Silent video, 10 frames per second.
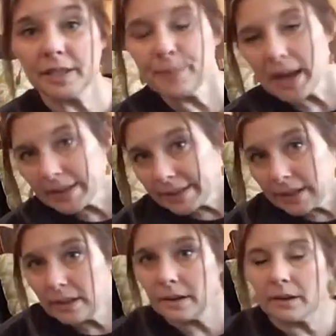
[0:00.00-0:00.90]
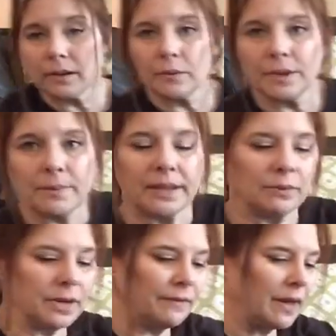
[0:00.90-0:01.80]
box here with my
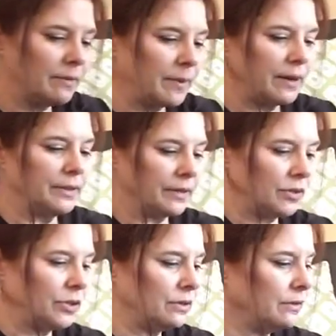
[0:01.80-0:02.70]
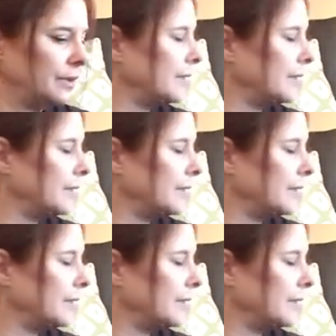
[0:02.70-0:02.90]
25 pairs of shoes,